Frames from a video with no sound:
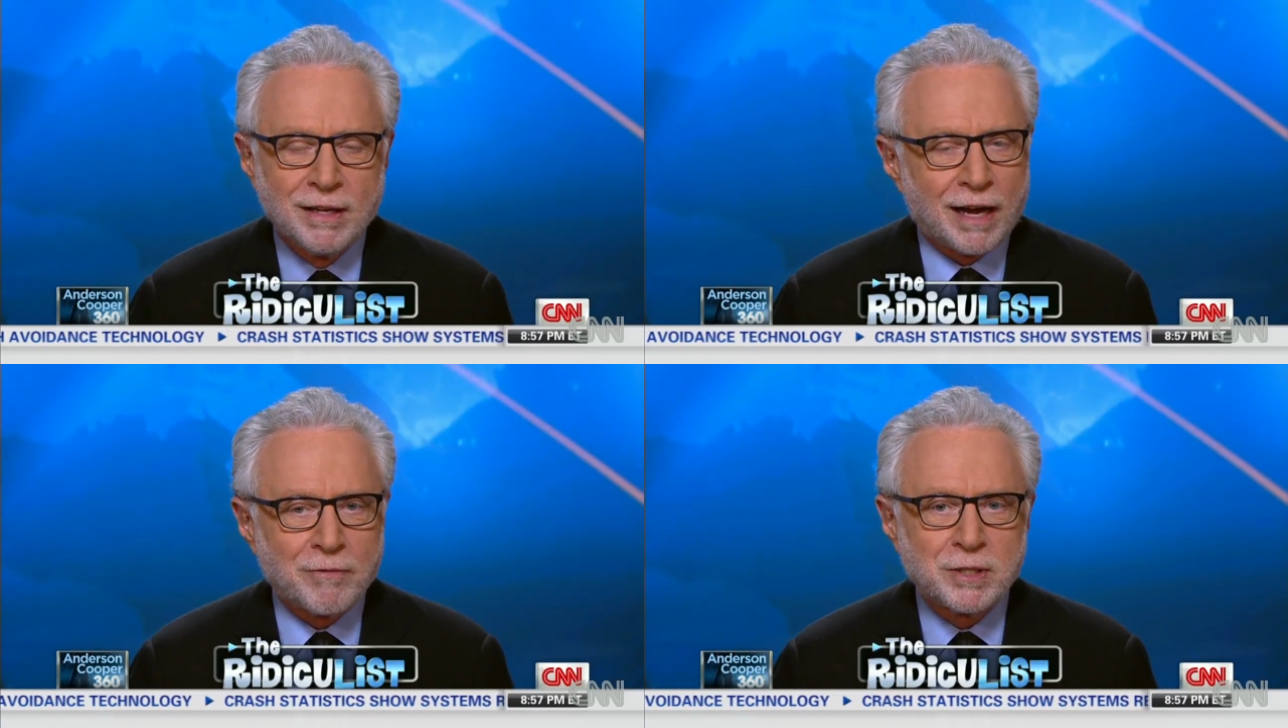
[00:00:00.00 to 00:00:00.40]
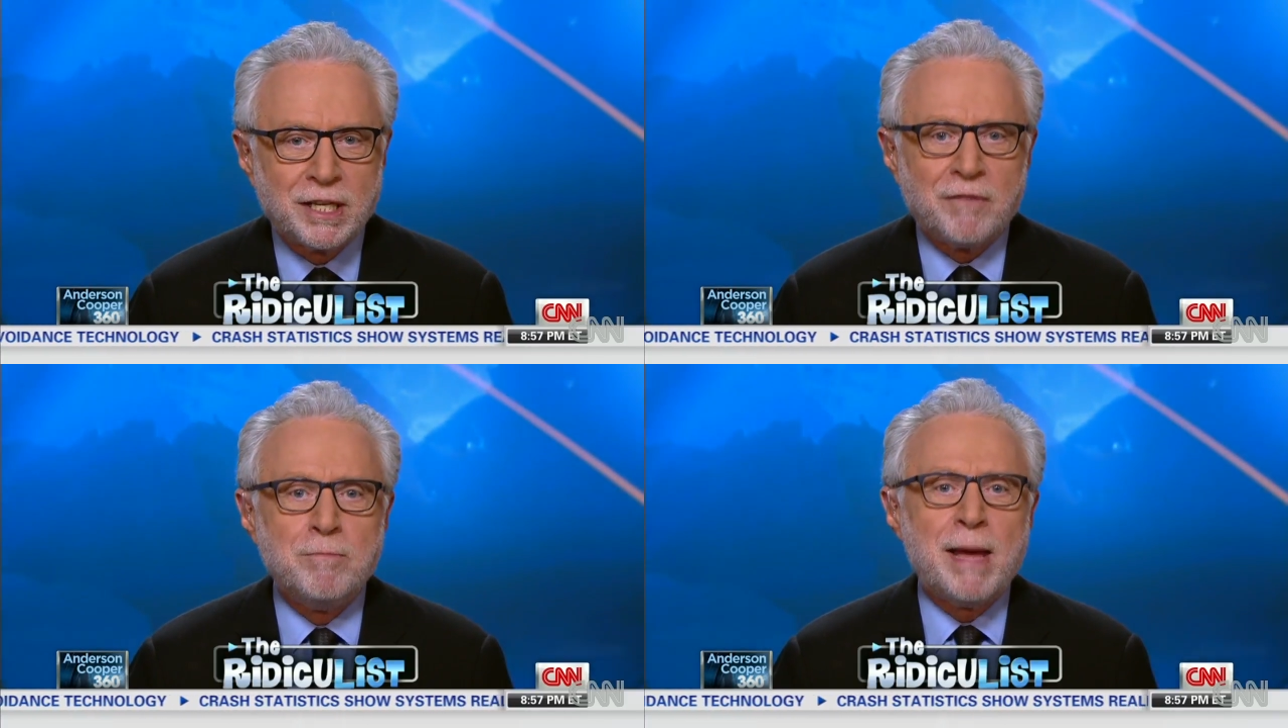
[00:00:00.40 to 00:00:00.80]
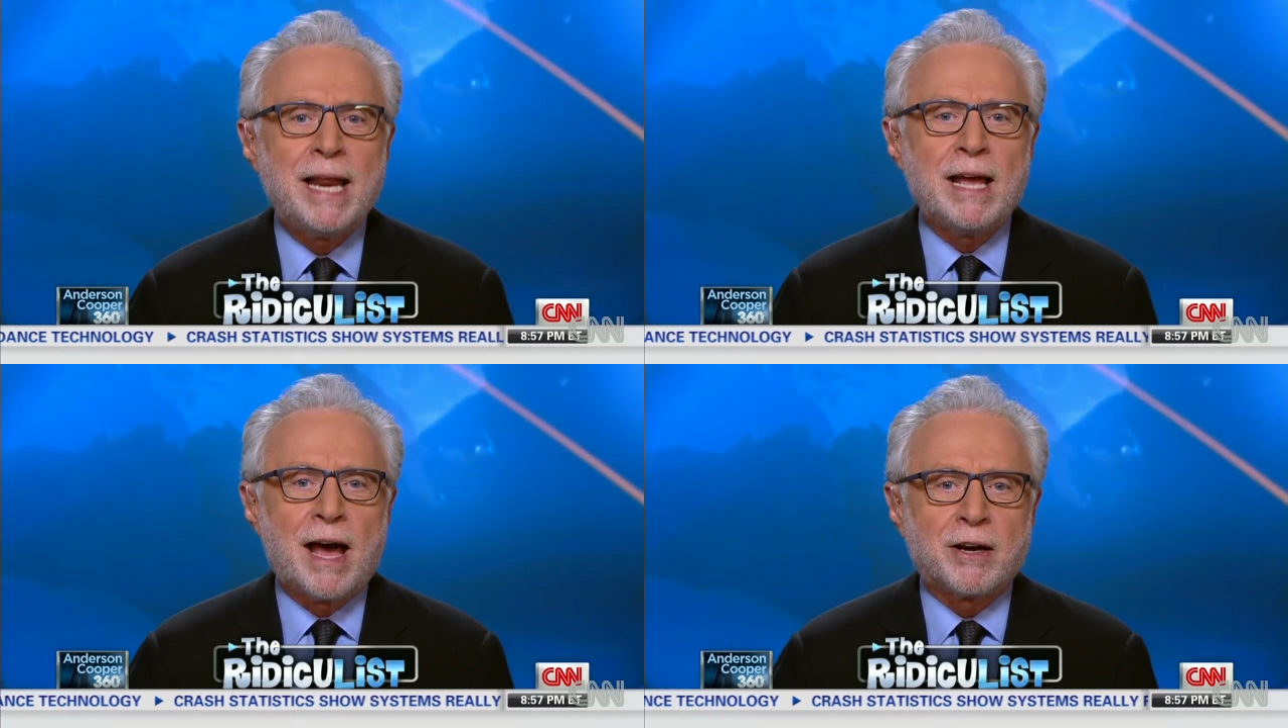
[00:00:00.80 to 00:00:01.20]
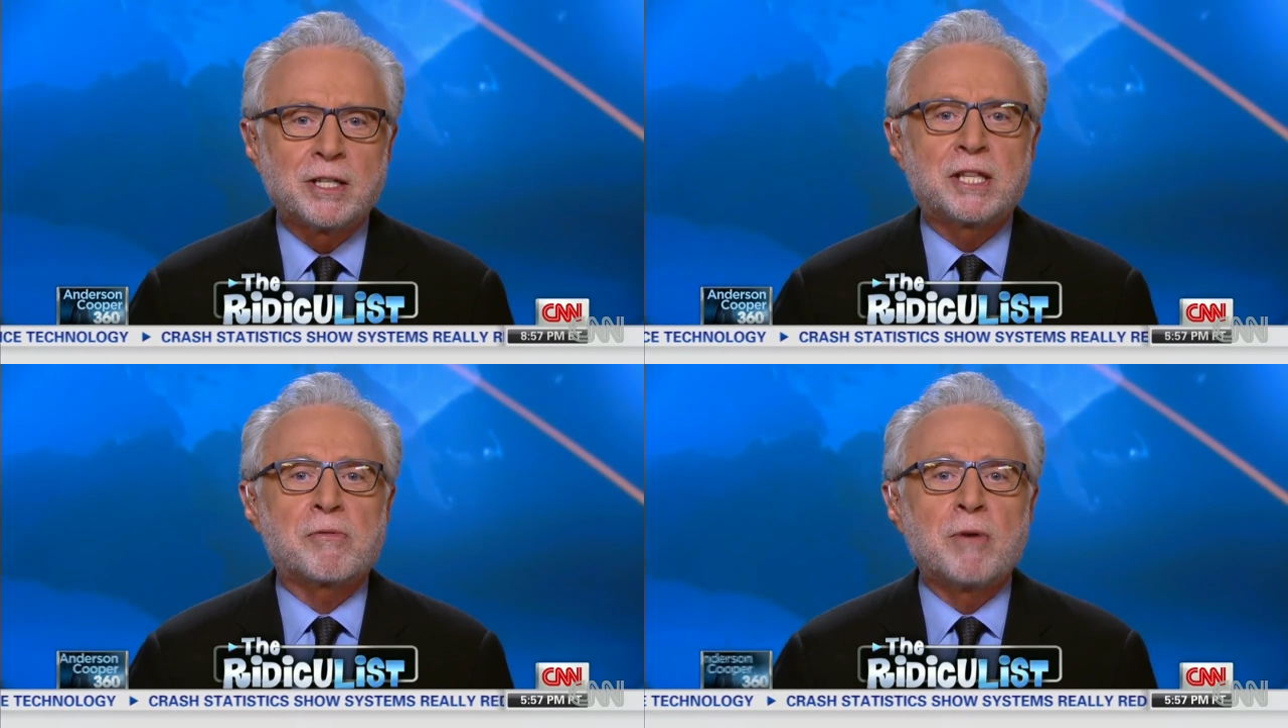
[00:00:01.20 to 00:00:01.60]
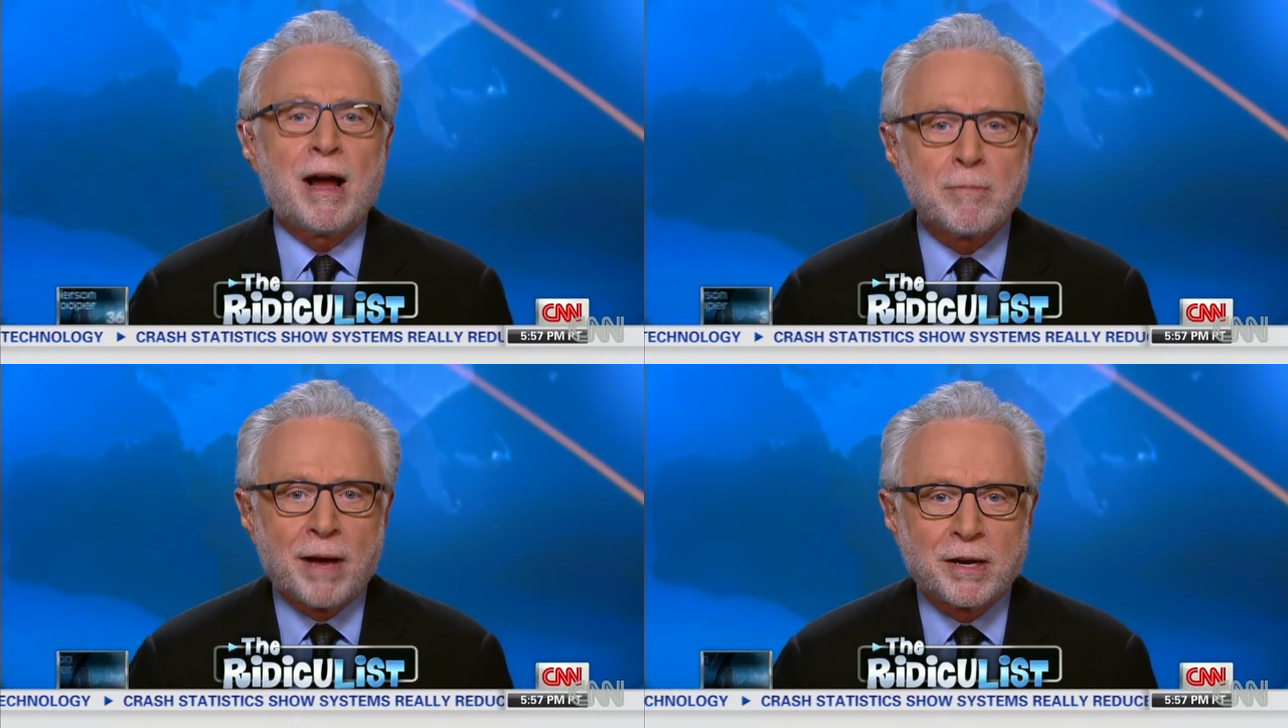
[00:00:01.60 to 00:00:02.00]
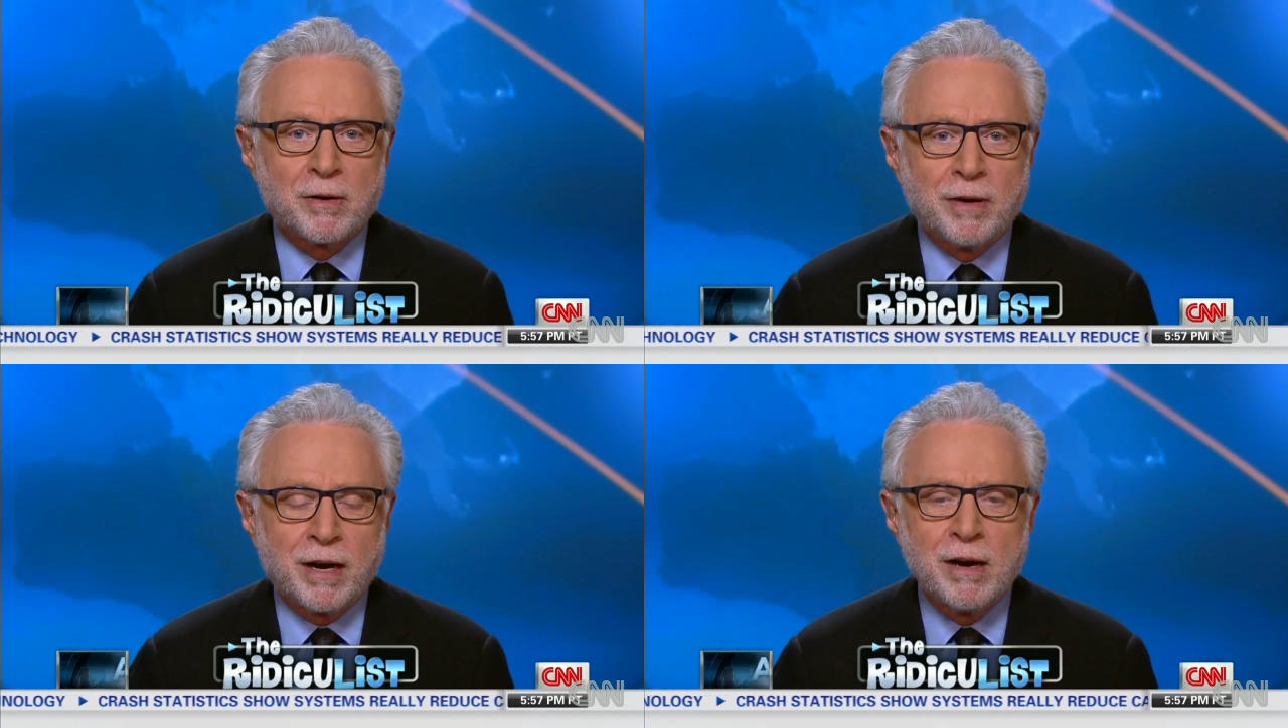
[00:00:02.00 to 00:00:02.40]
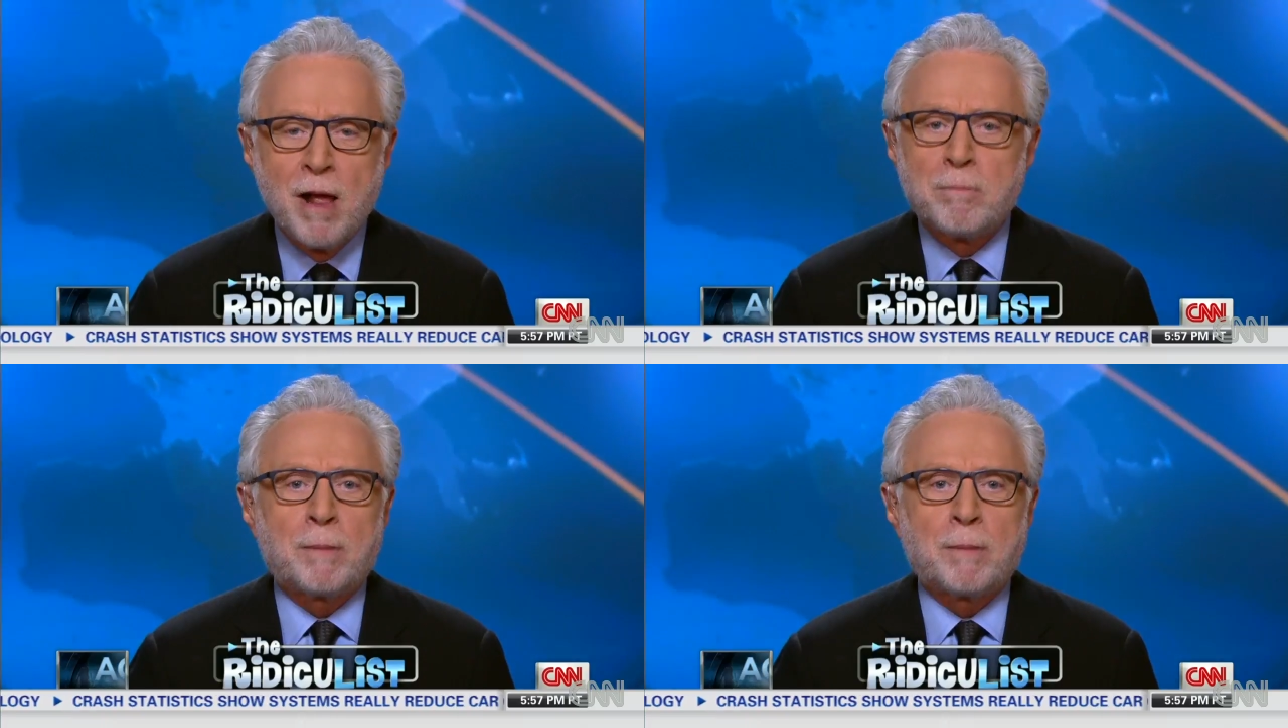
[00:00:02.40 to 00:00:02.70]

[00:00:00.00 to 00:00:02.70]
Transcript: I've received many honors throughout my career,